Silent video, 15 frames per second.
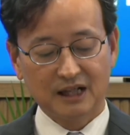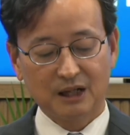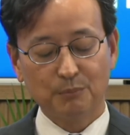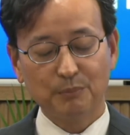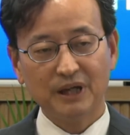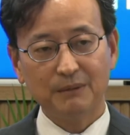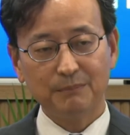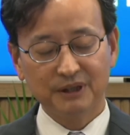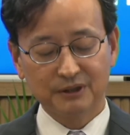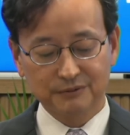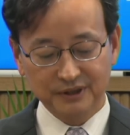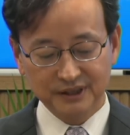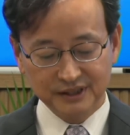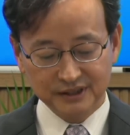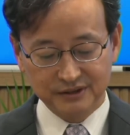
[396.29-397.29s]
and maybe
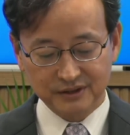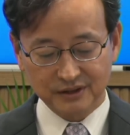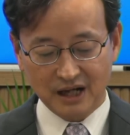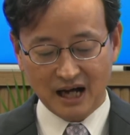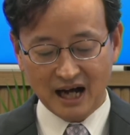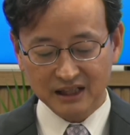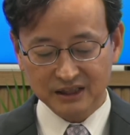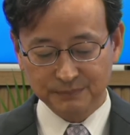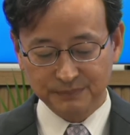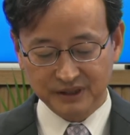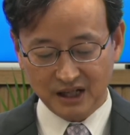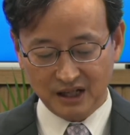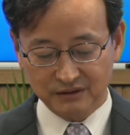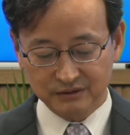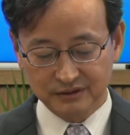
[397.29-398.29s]
clinics or
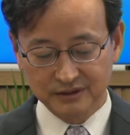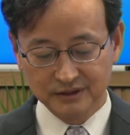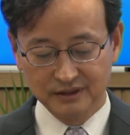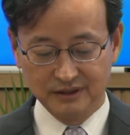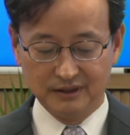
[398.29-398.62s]
hospitals